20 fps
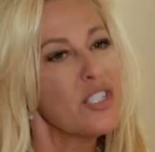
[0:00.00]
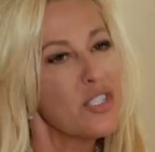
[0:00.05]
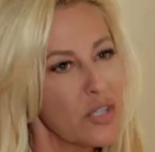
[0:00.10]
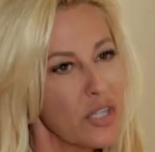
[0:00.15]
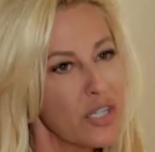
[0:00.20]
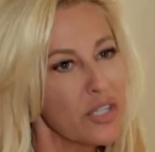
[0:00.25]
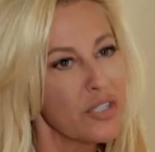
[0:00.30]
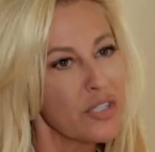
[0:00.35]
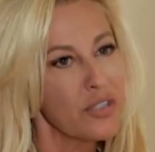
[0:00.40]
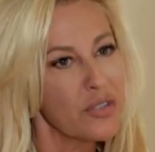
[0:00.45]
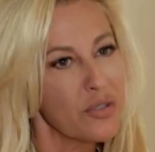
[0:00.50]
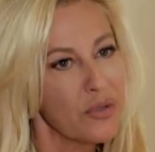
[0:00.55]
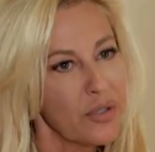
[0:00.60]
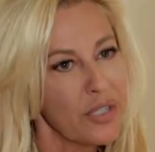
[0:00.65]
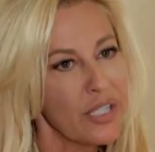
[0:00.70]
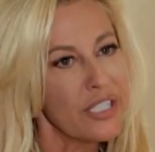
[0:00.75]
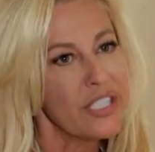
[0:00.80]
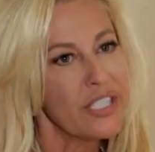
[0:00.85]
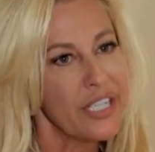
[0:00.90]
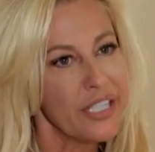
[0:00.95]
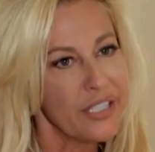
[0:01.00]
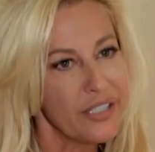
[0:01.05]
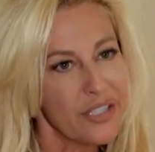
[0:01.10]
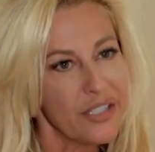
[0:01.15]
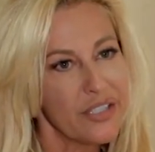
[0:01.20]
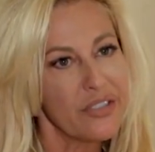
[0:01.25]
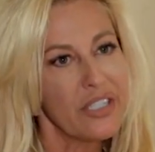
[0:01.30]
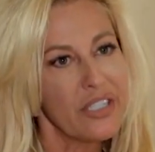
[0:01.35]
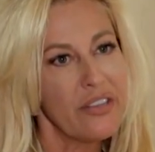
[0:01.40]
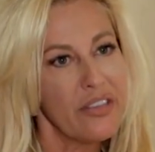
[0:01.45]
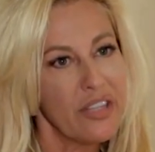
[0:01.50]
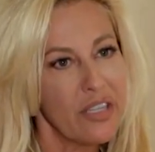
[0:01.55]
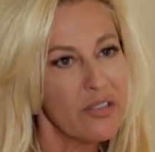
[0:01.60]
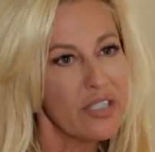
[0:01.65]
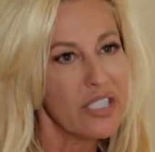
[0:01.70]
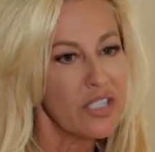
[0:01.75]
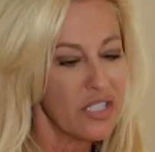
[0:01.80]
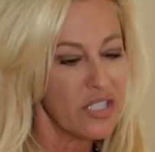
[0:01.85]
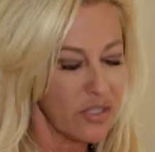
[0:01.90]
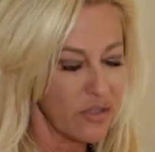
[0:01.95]
sugar storage, insulin,
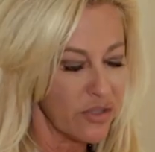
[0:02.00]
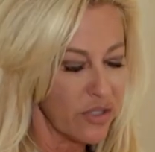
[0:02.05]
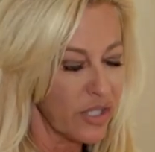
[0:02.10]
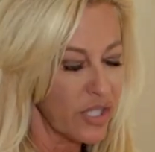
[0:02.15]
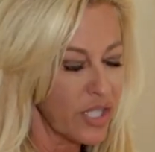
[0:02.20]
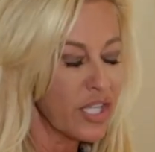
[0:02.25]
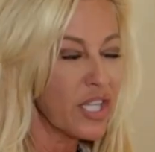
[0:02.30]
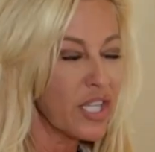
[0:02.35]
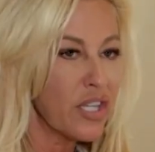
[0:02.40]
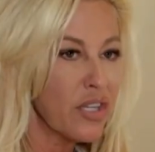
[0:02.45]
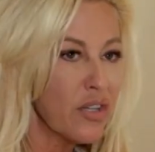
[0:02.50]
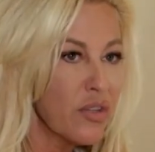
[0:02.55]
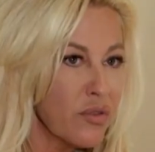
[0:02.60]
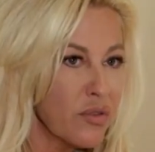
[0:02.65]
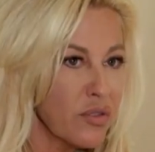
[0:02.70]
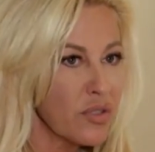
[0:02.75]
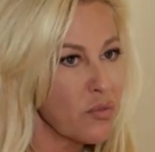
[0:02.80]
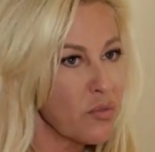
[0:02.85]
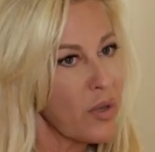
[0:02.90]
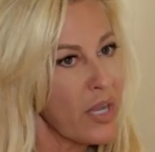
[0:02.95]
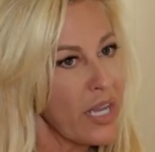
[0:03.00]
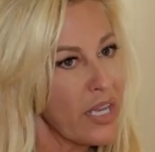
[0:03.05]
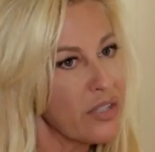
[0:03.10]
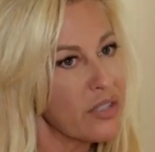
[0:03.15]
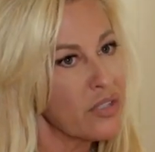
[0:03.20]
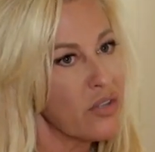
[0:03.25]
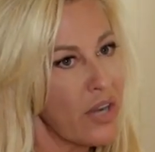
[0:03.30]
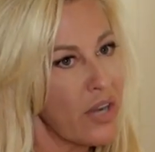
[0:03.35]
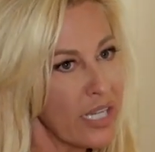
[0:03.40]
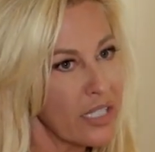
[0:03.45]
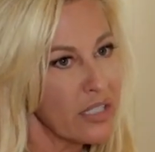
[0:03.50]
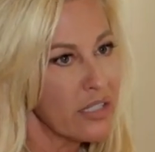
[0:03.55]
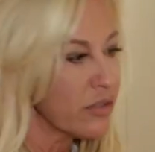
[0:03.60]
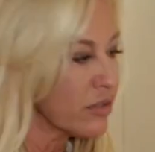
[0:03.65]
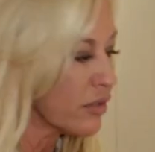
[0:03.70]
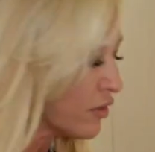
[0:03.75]
those issues are huge with trying to